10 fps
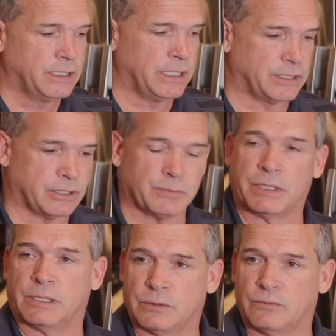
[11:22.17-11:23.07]
and it just
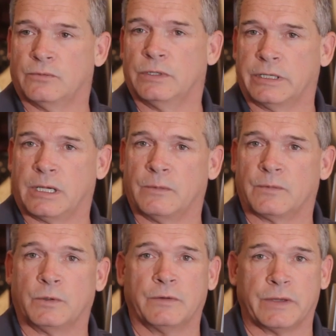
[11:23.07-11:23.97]
becomes a really
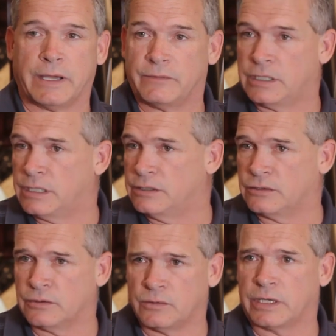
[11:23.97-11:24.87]
comfortable if you have kids
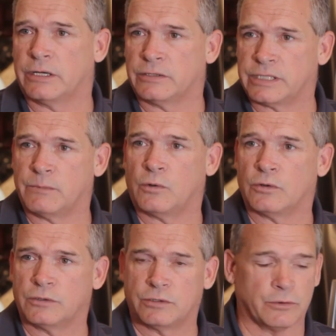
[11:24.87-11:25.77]
or you want to entertain more
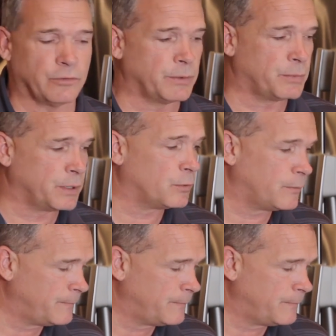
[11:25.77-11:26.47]
than 2 or 3 people.